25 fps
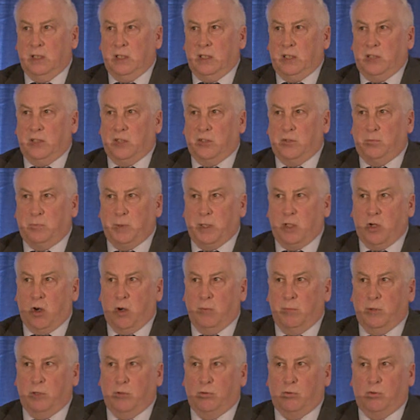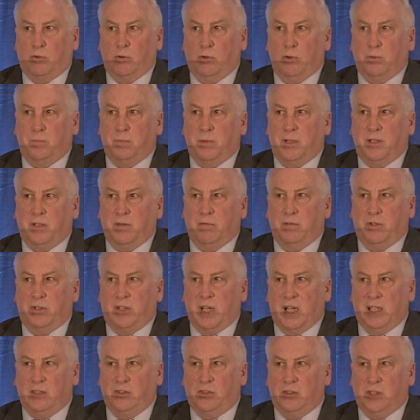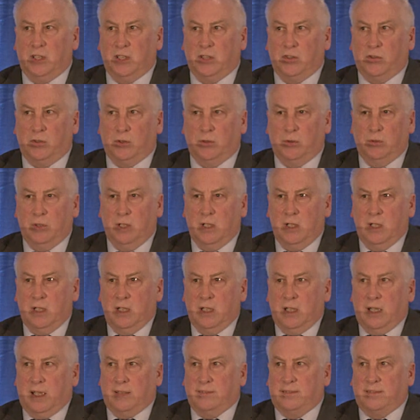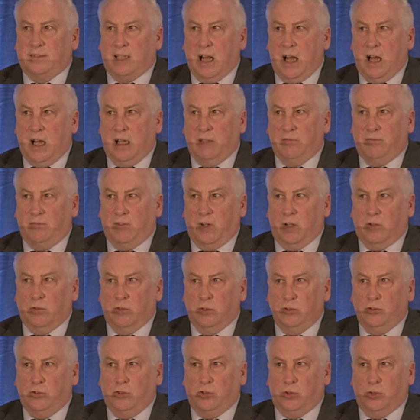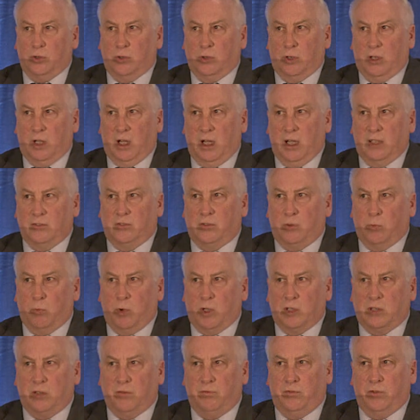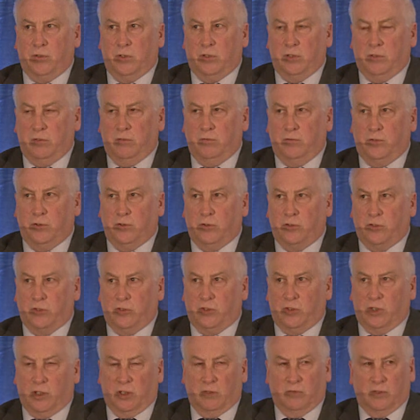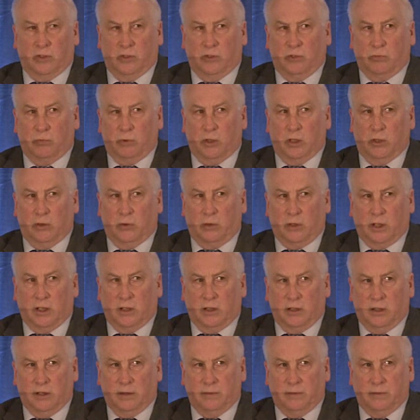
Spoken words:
This has become a recruitment and retention issue, as staff are unsure as to what the future service will look like.